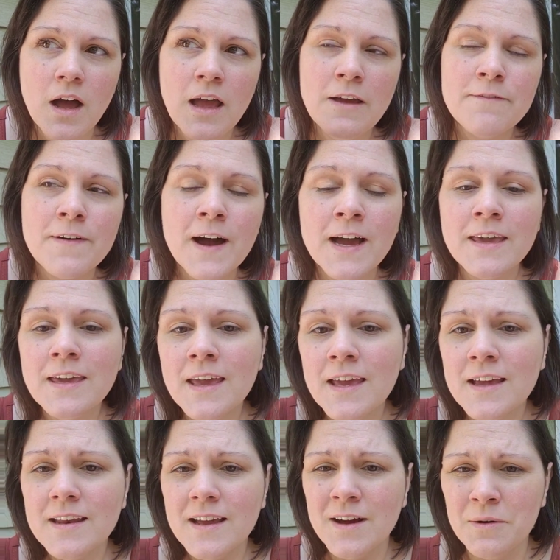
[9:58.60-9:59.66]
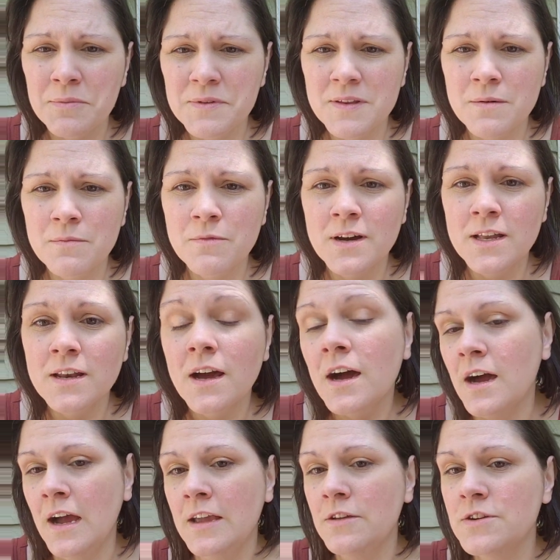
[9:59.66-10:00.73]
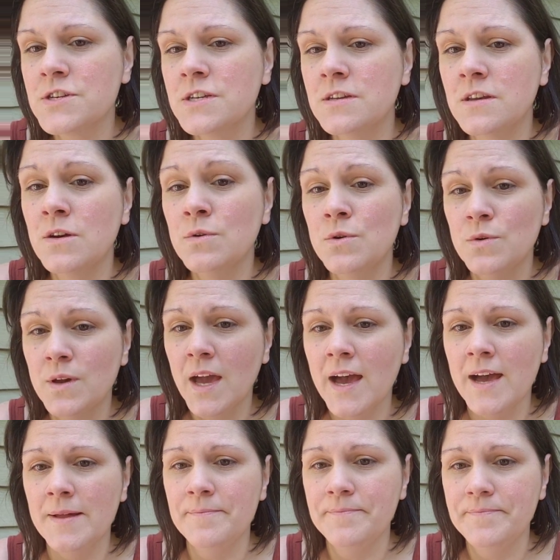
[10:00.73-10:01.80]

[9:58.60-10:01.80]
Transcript: If I can't help someone, I usually know who can.